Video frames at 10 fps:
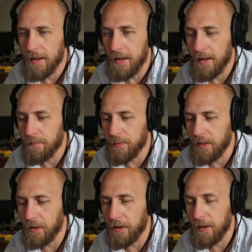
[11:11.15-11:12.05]
and
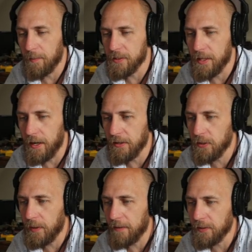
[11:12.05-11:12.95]
plug in our numbers there.
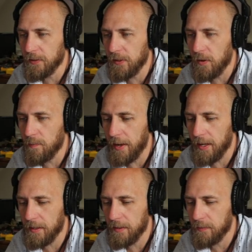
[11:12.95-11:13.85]
So we have a slow
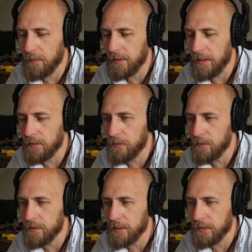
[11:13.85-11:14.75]
mech with a
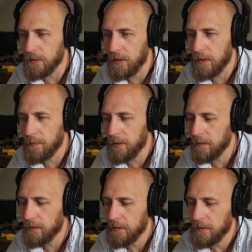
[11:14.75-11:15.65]
2/6 armor
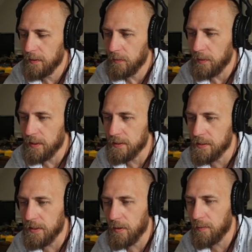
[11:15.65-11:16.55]
with a
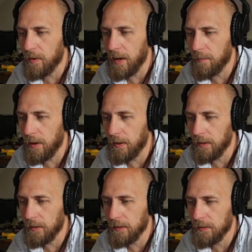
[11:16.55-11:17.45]
0
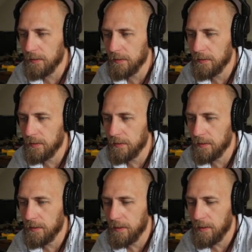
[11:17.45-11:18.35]
primary.
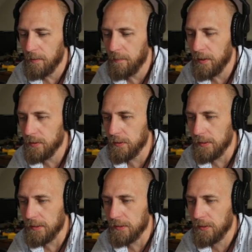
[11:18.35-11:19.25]
Missile
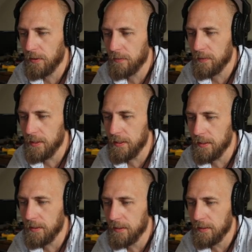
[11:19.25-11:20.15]
is
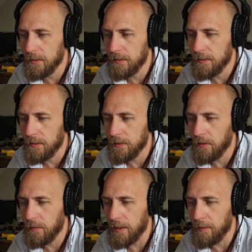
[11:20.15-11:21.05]
3.
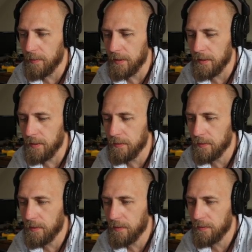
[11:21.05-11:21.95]
No AP,
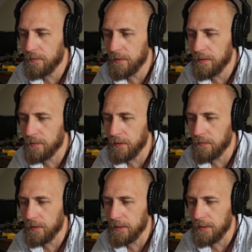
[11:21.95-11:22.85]
3/3
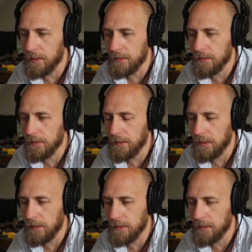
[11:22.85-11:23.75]
overheat,
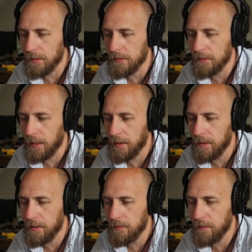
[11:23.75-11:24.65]
and let's, I
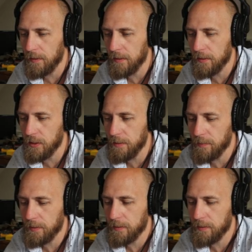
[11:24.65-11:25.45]
think, get rid of the jump.